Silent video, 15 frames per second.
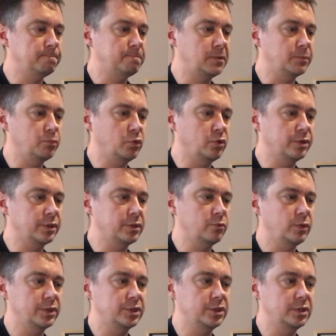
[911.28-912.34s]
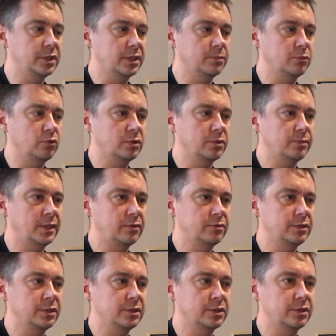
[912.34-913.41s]
What she said more
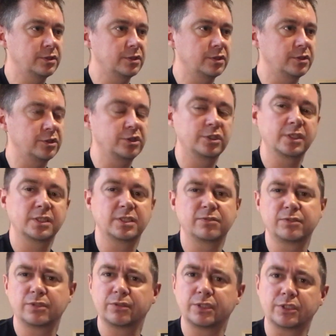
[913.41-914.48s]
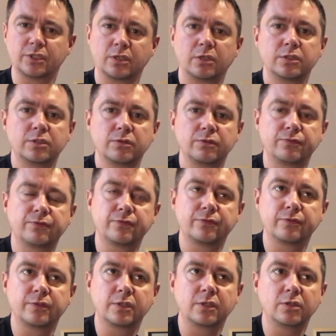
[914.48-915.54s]
about this, she said if there is a lot of